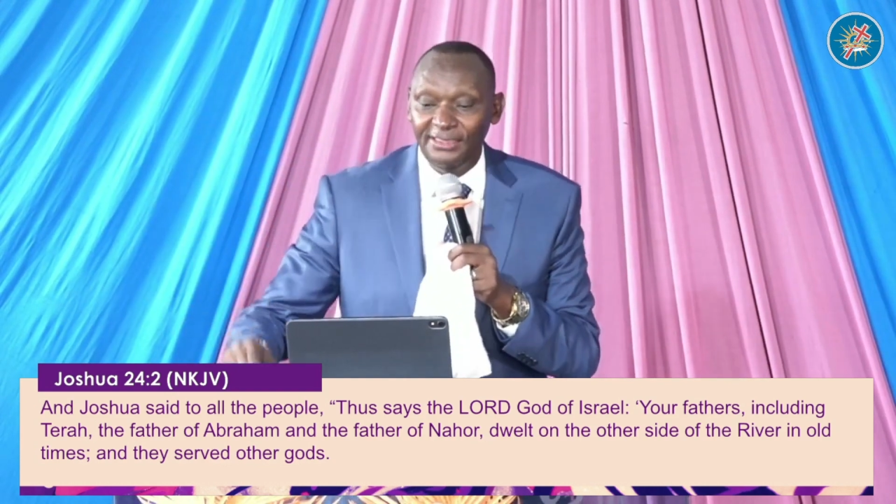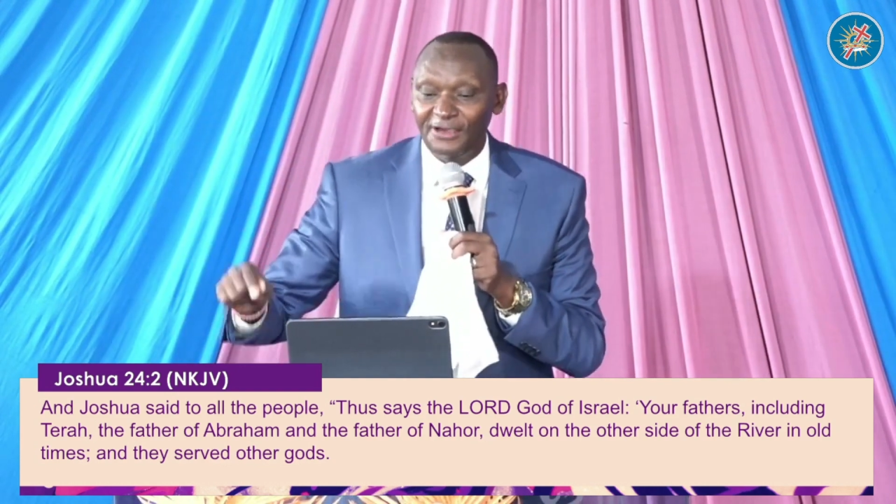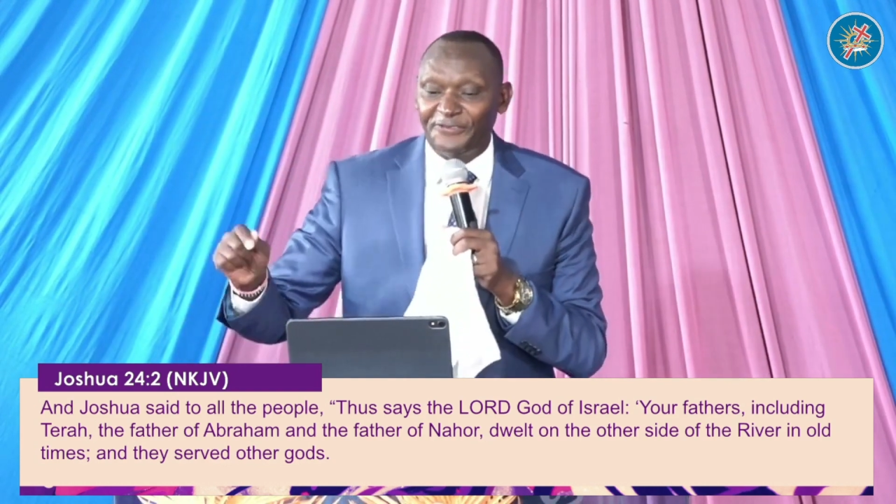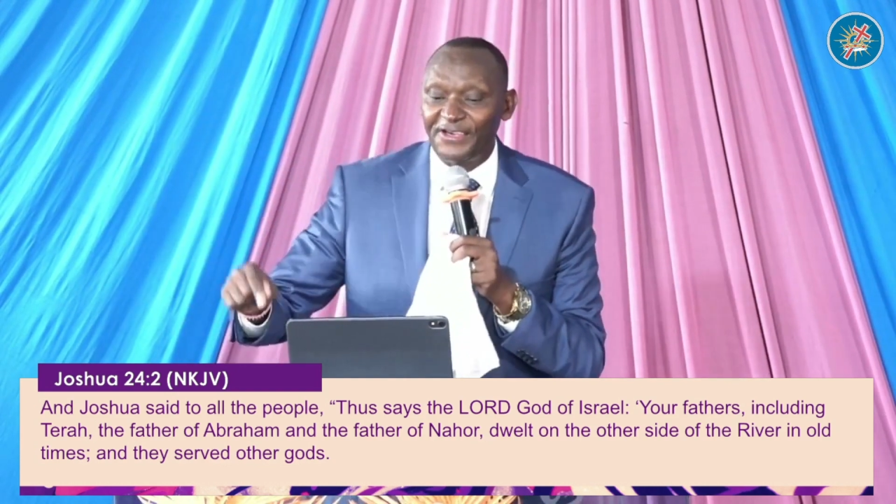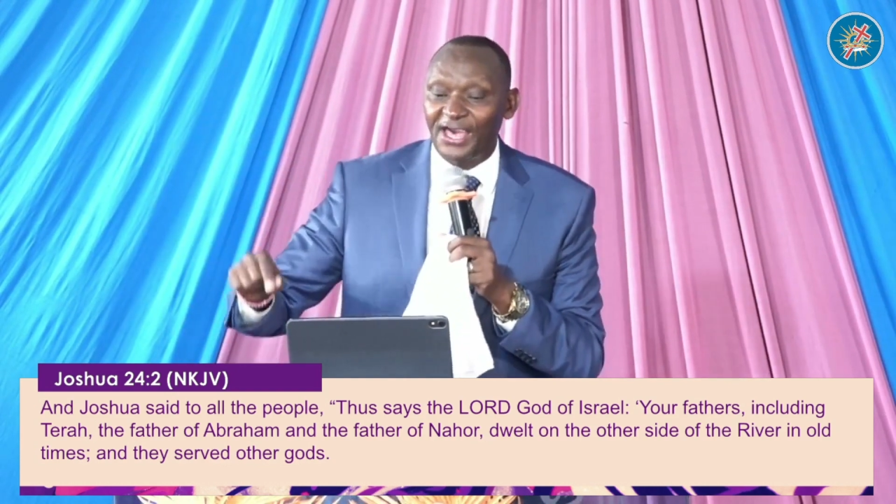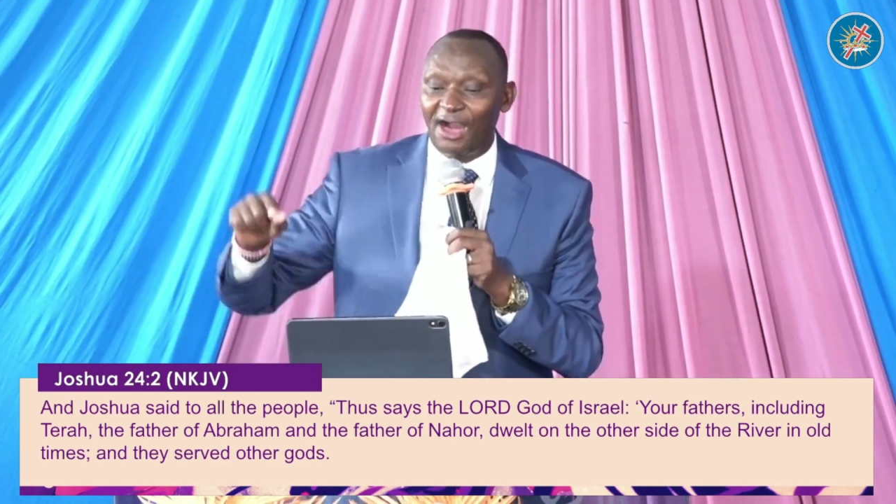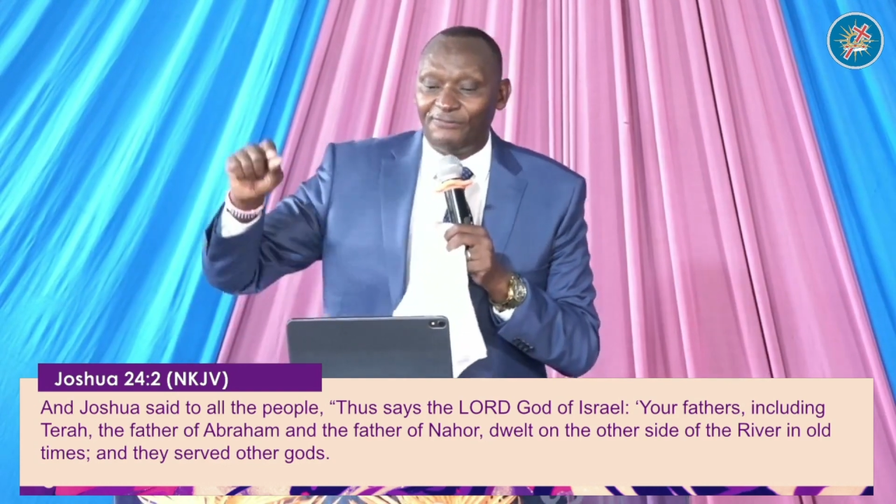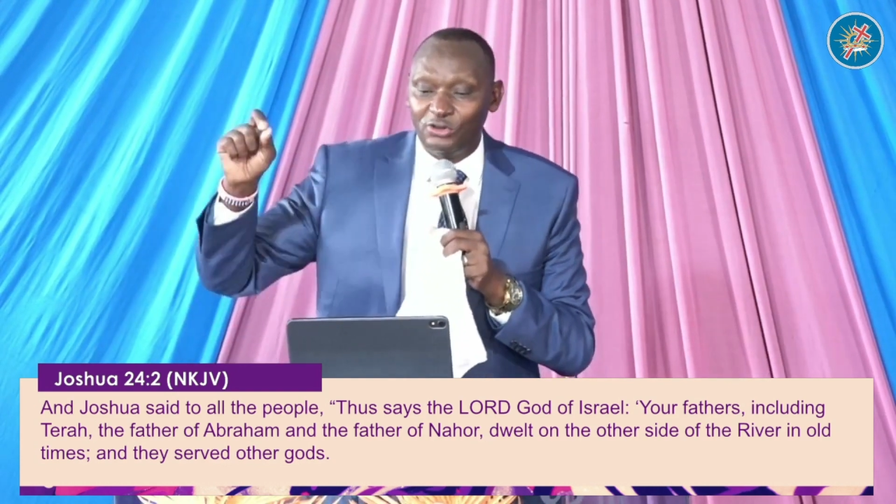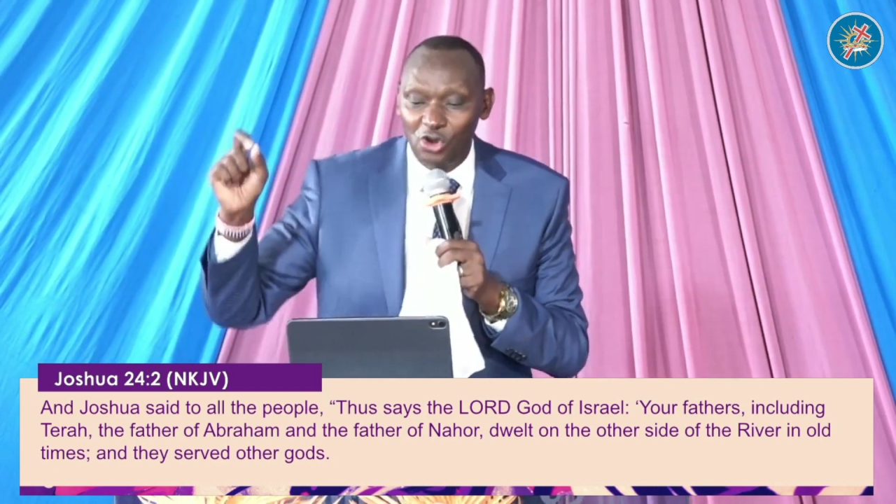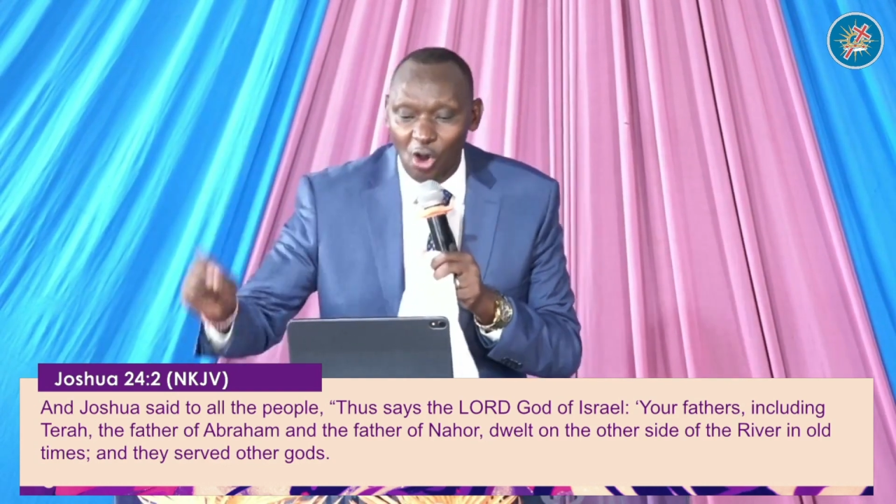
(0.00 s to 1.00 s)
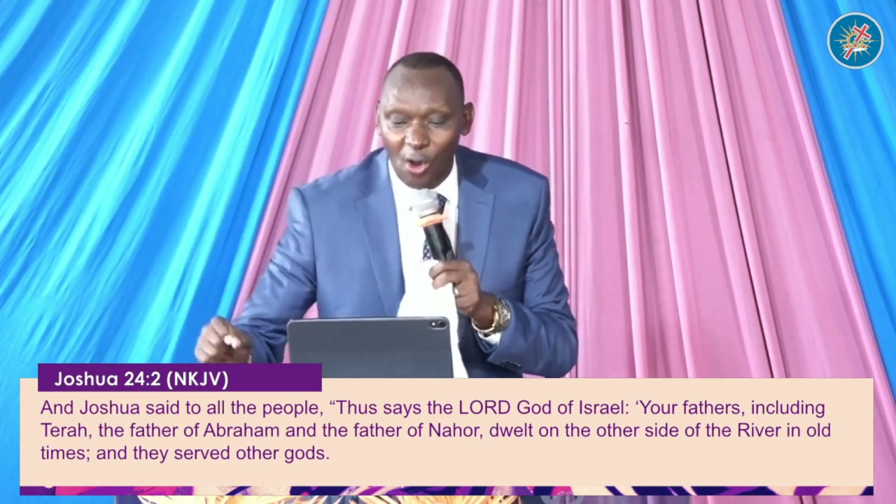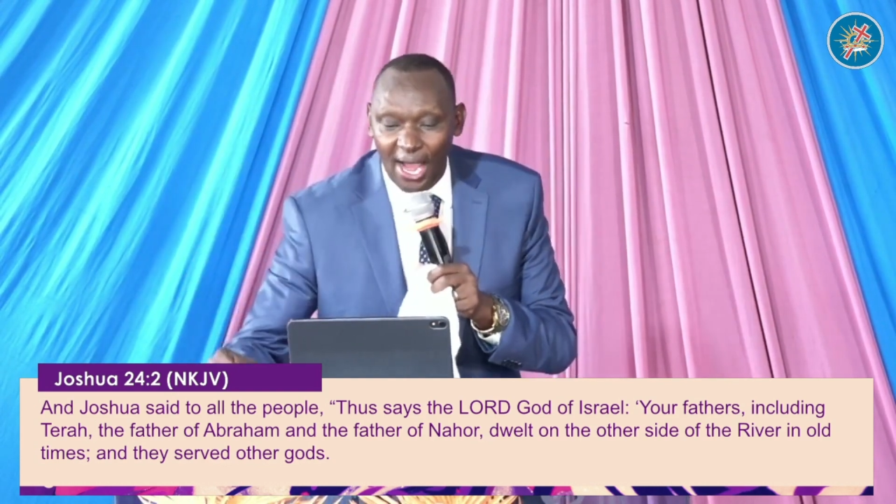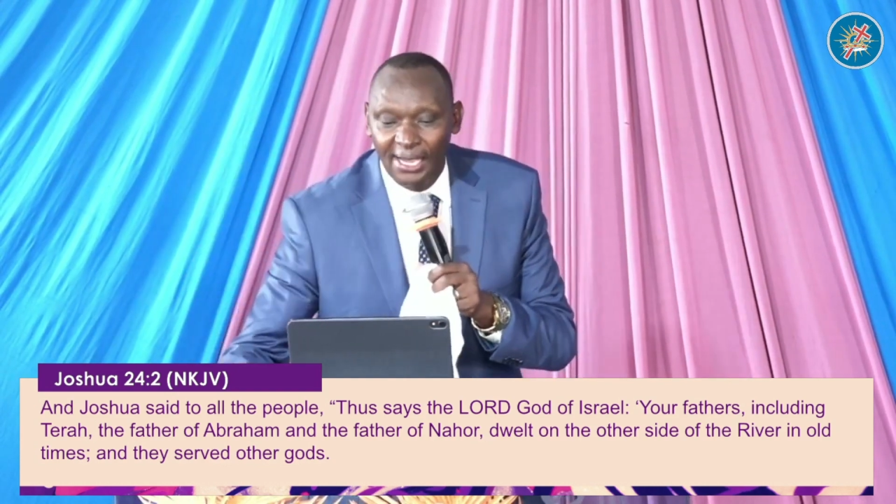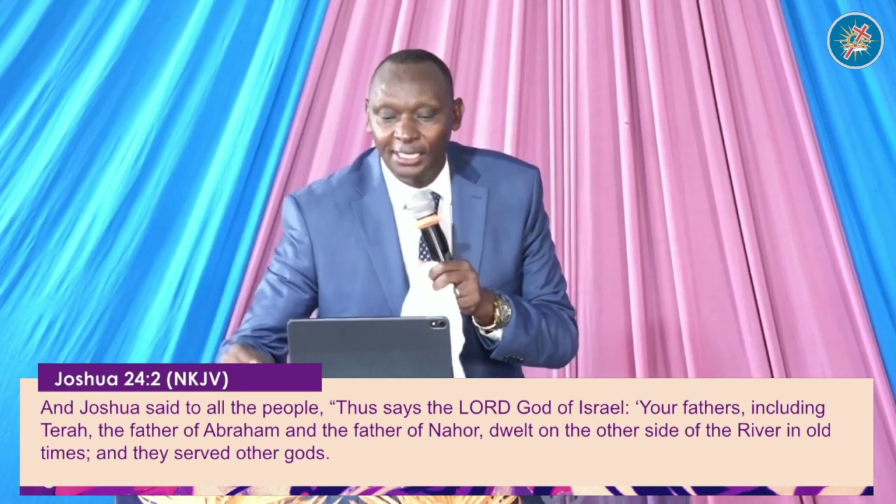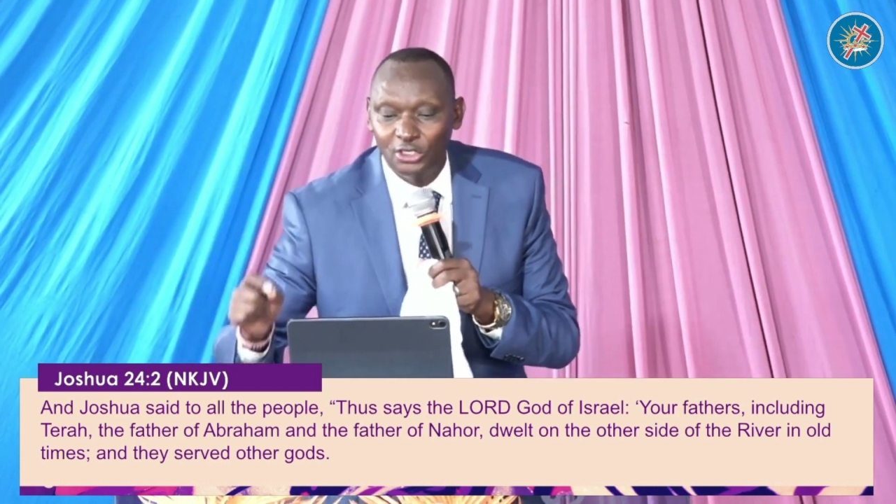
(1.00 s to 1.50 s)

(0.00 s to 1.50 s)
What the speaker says: the father of Noah,